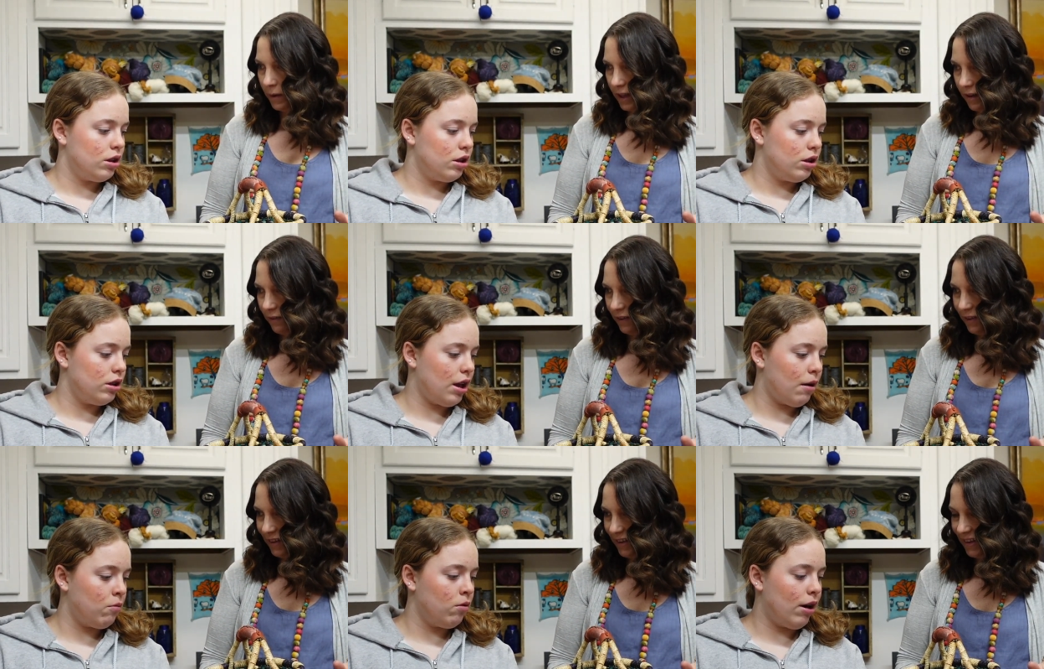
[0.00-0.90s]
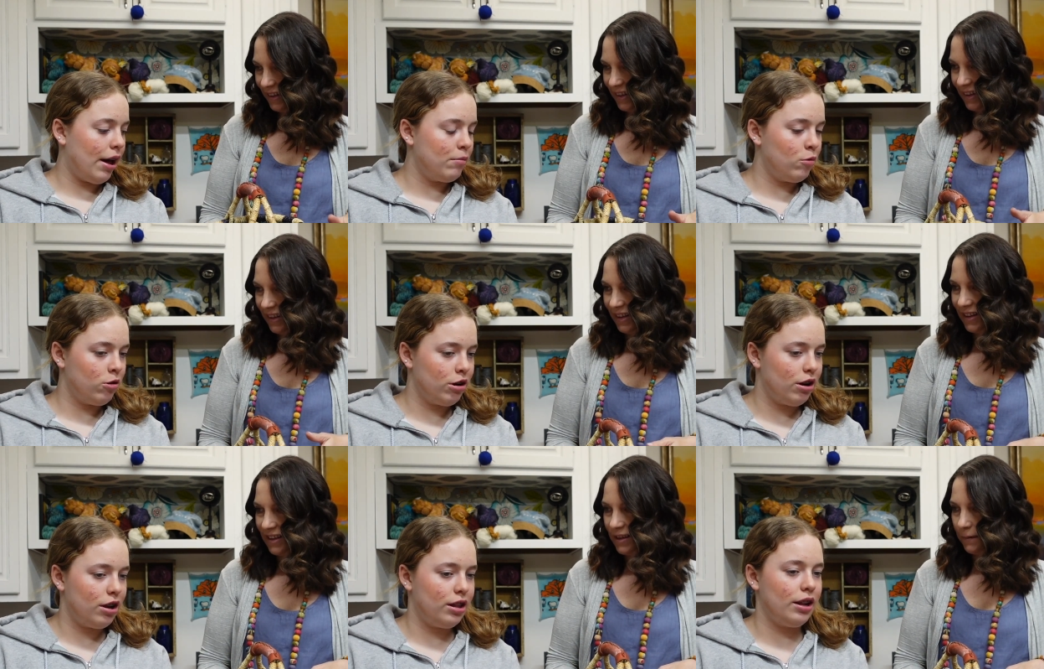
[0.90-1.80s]
Speaker 1: we leave. Yeah, we'll add
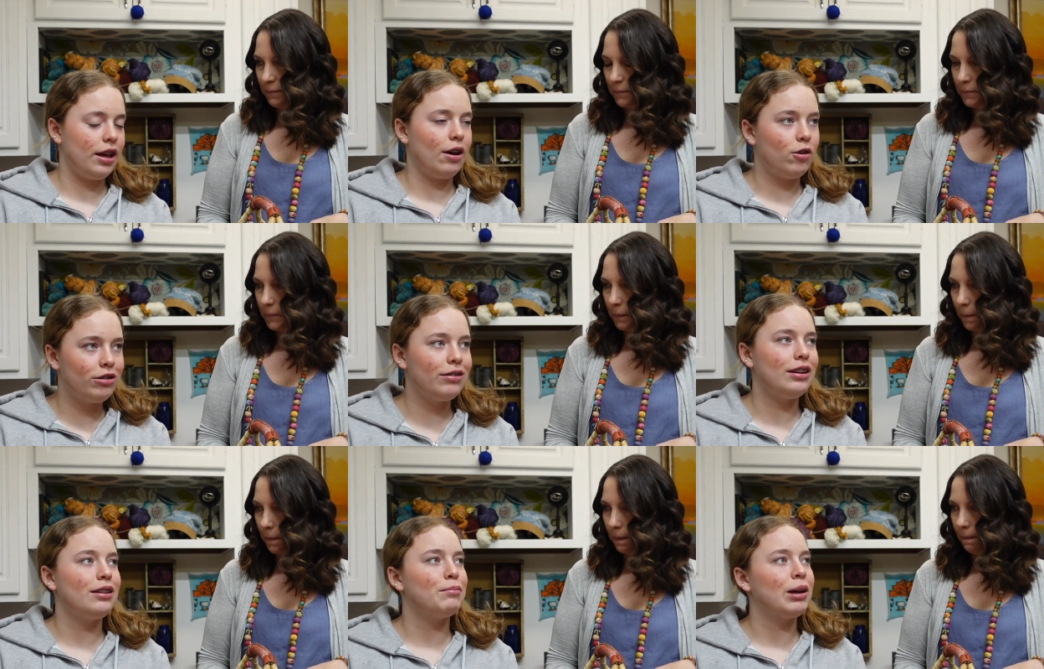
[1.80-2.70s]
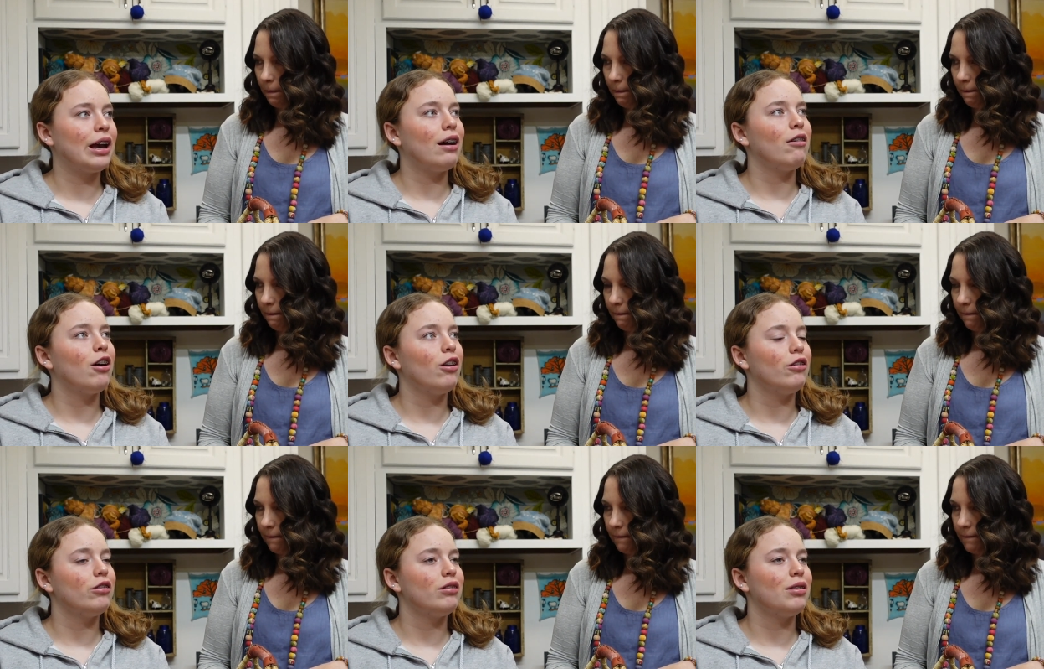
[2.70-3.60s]
more. And then I also need to pick out
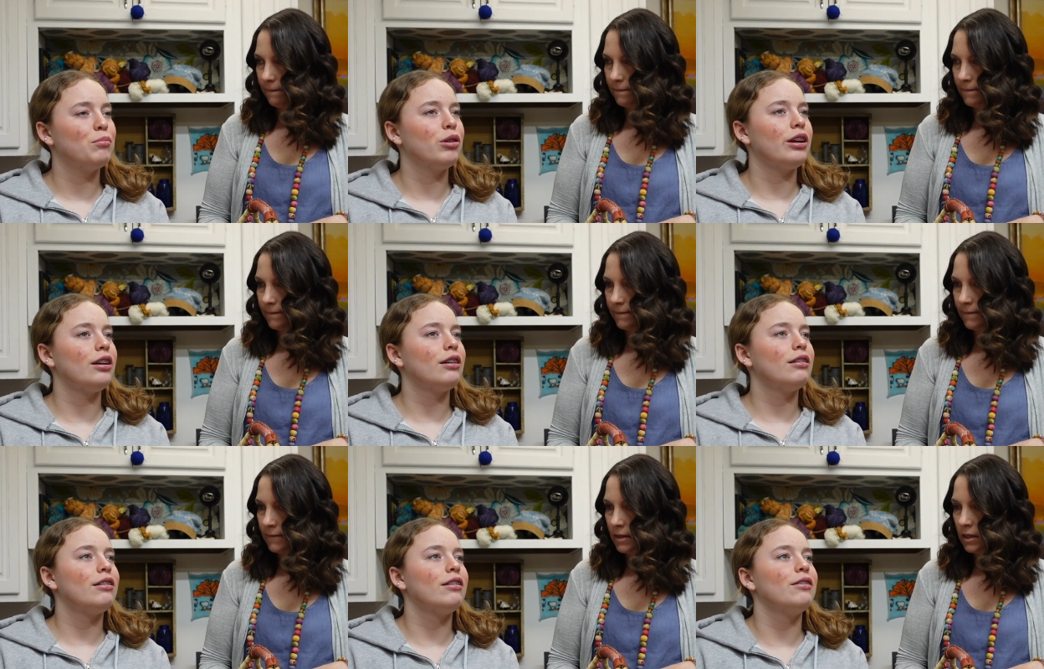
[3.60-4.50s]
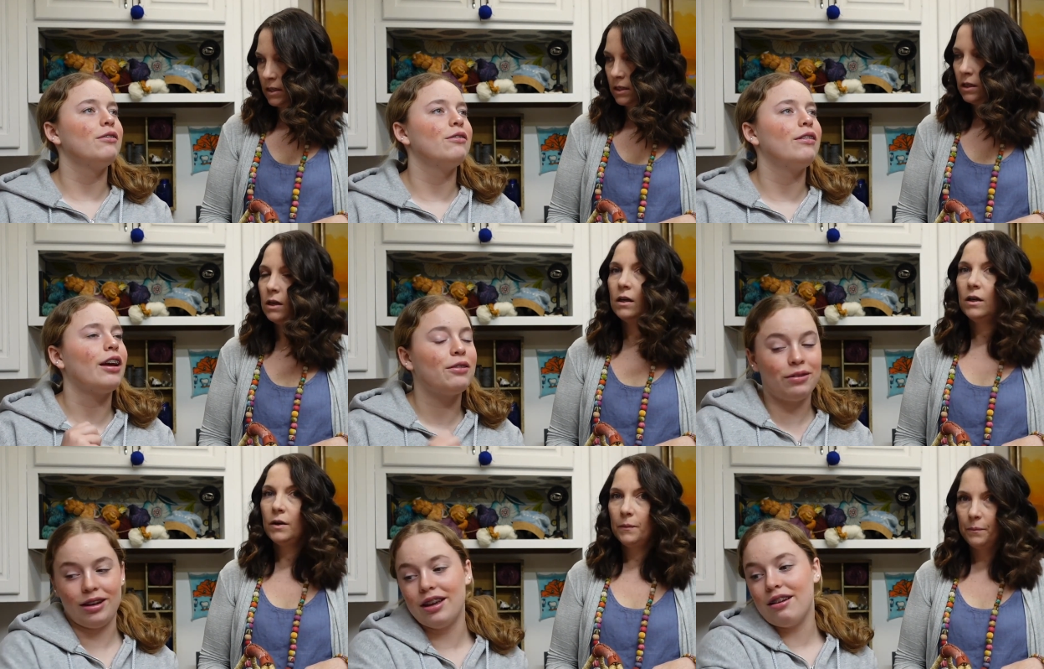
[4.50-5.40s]
colors to bring to next
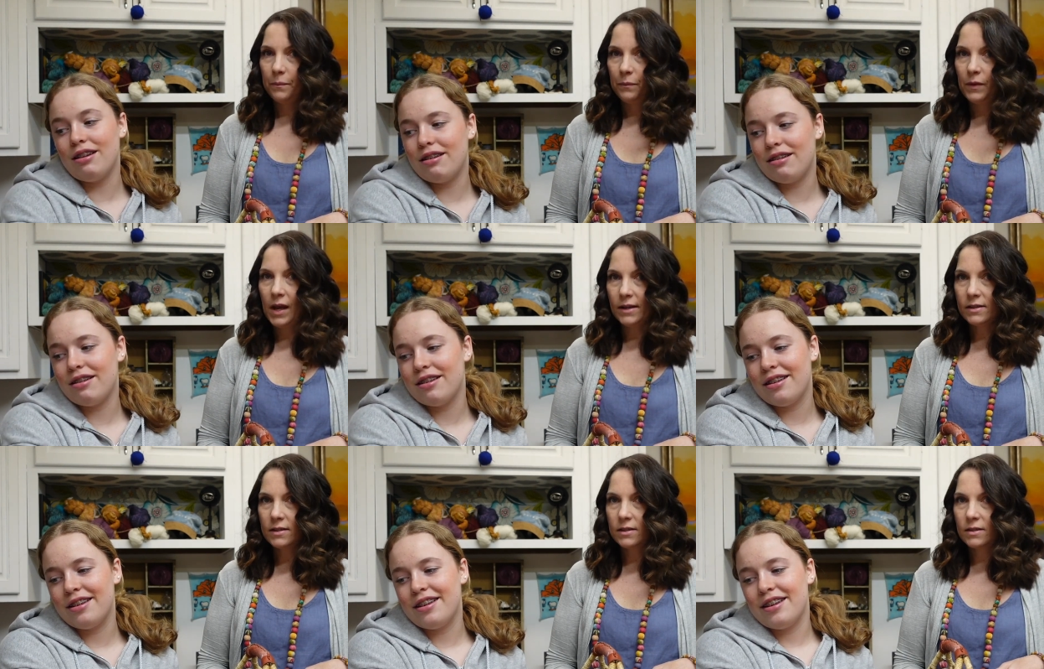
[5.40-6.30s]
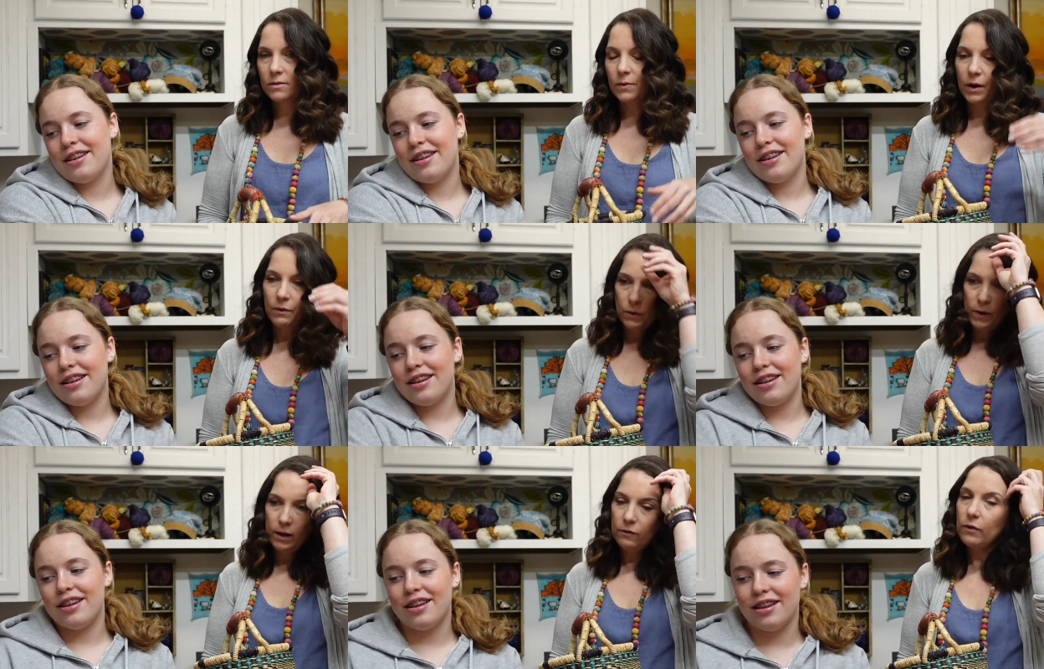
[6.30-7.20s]
weekend.
Speaker 2: Yes, we're going
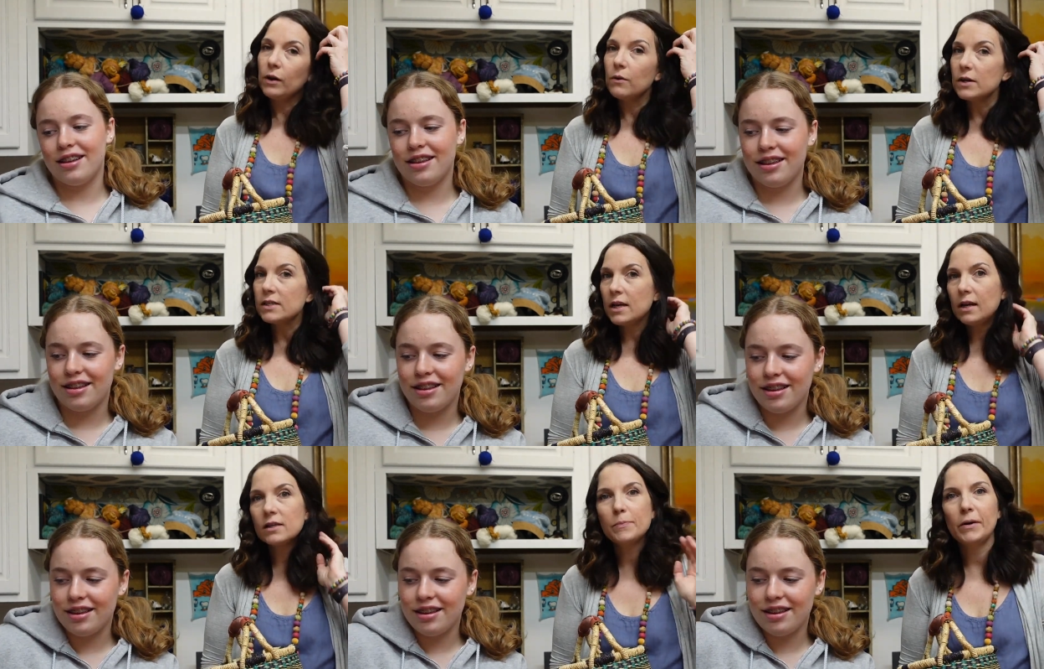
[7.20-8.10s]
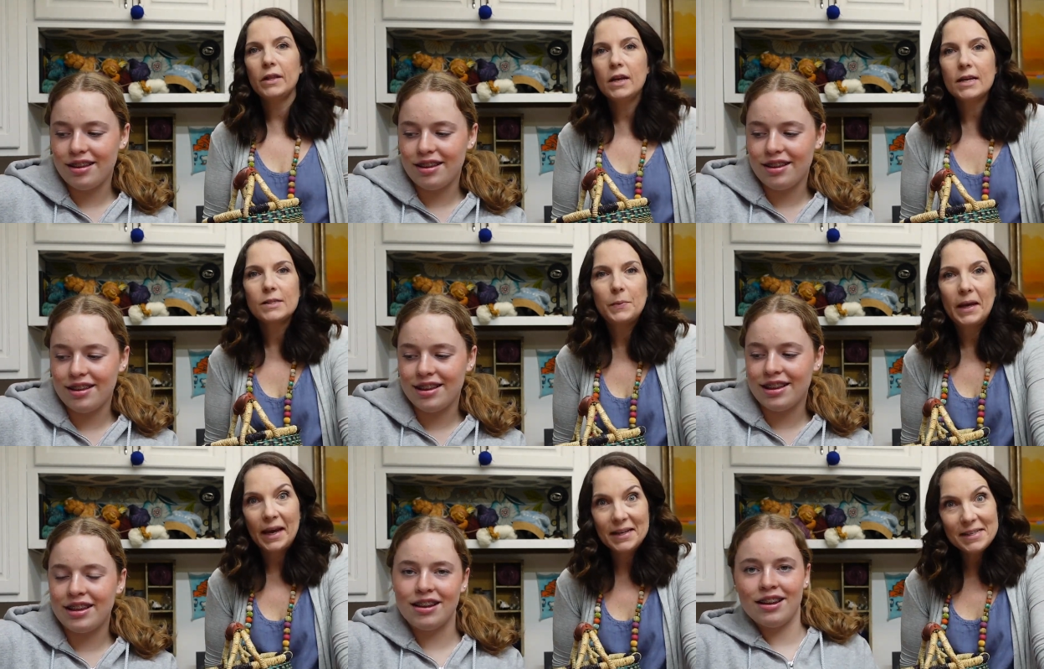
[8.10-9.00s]
away for yours and Ayla's birthday next
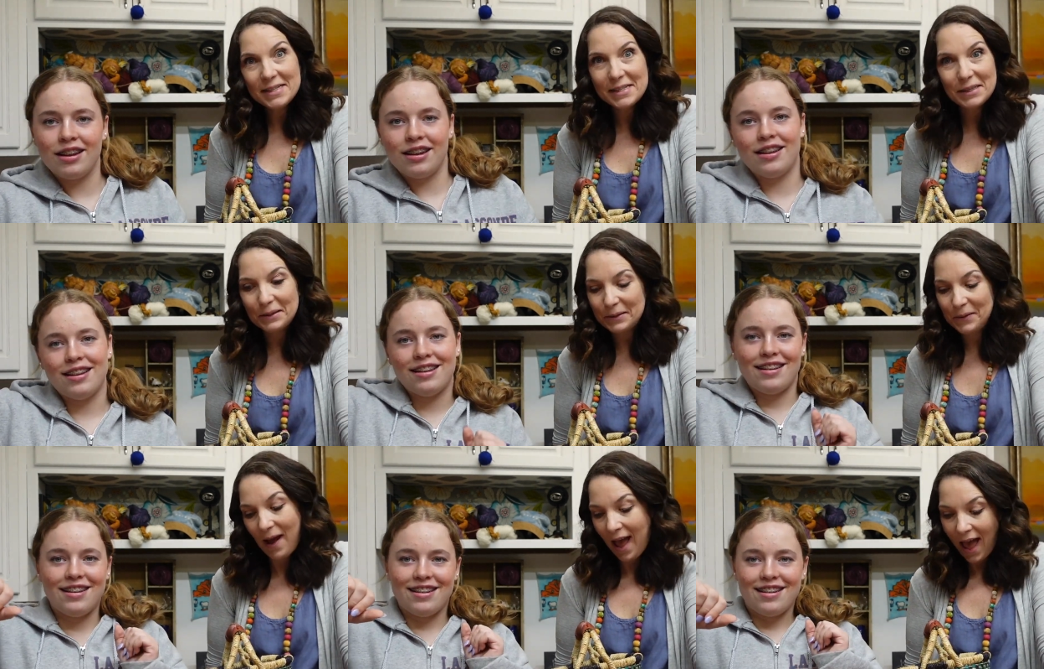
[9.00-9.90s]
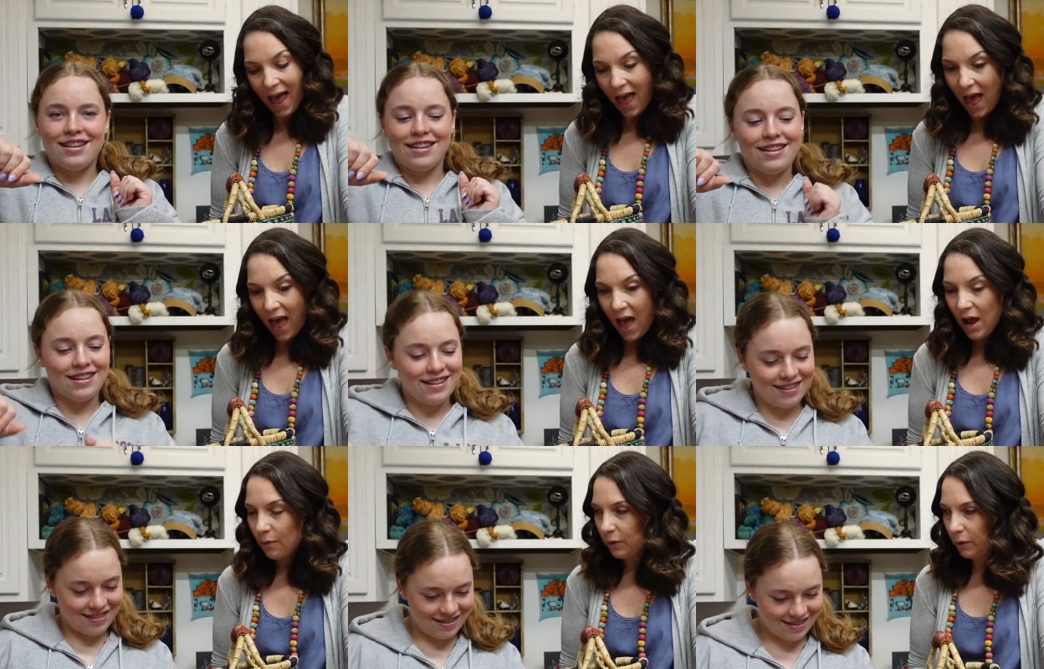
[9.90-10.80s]
weekend, so
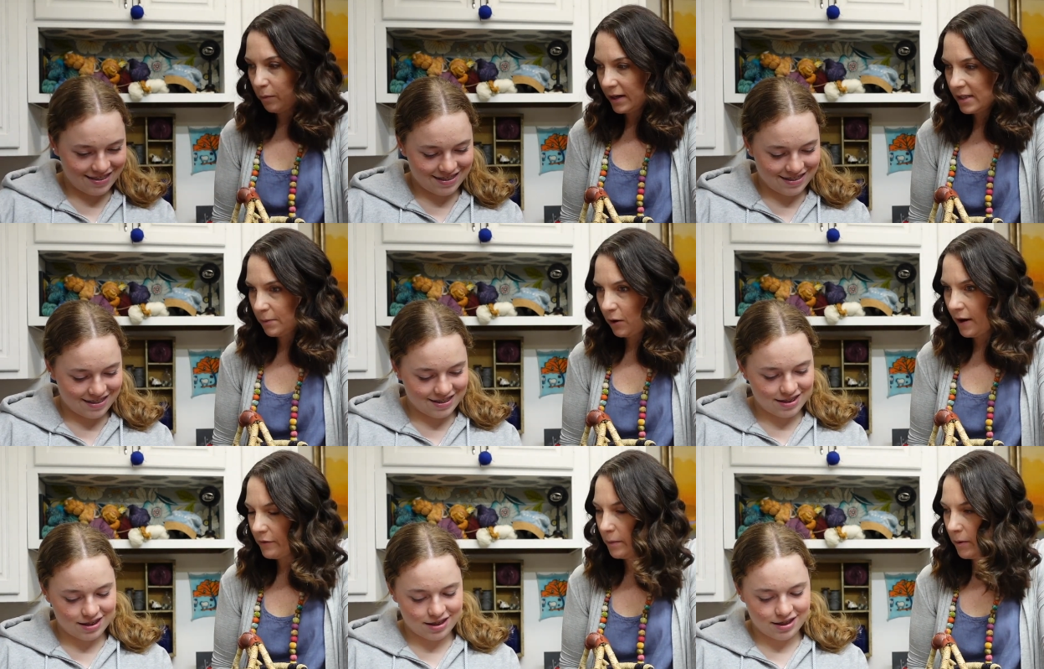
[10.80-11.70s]
we'll bring some crafty